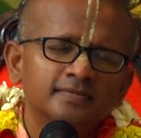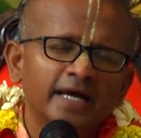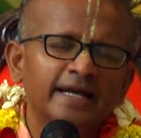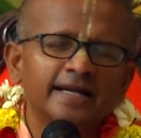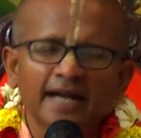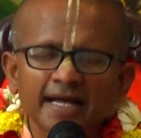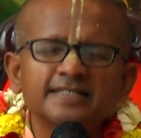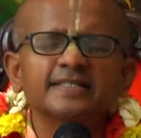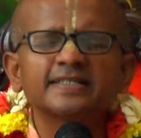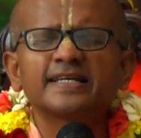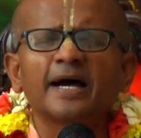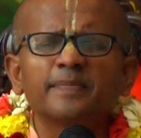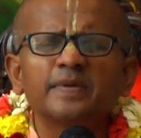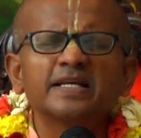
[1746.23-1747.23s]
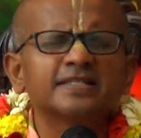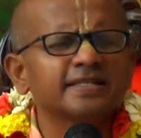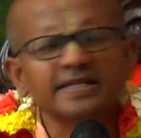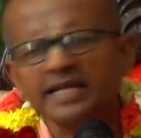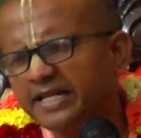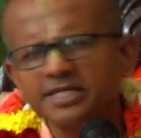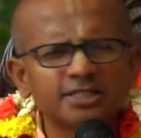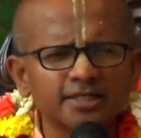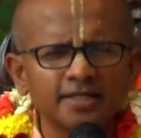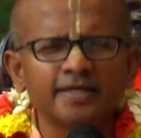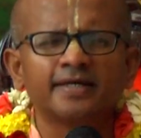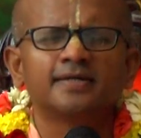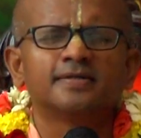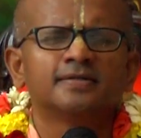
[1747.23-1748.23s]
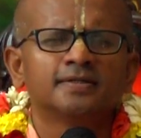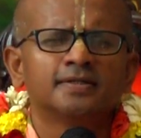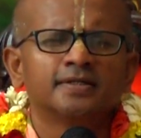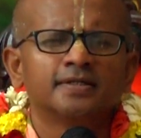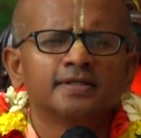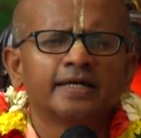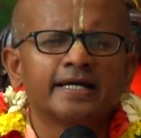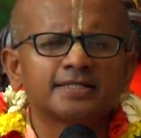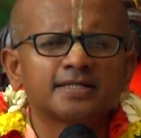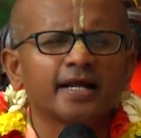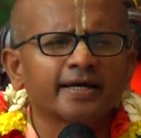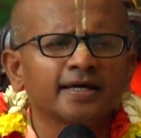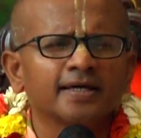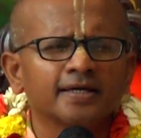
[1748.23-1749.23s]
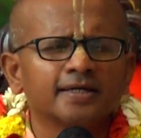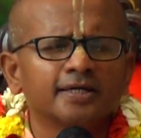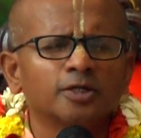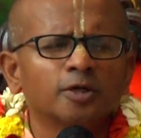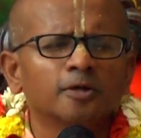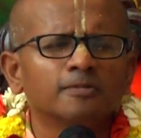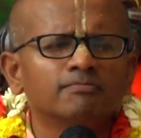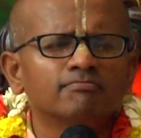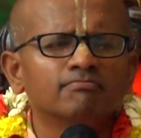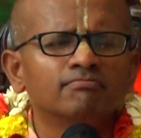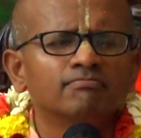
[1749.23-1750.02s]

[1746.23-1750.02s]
And Rajasic happiness is initially, it's like a, you know,